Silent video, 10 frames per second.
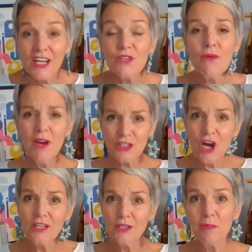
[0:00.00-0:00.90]
And so I'm going
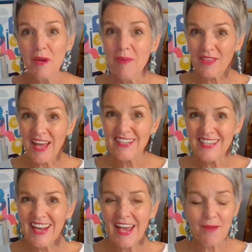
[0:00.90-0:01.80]
to talk a little bit about that
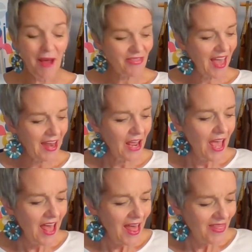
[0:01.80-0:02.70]
today, about that,
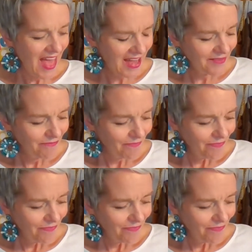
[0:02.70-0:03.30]
that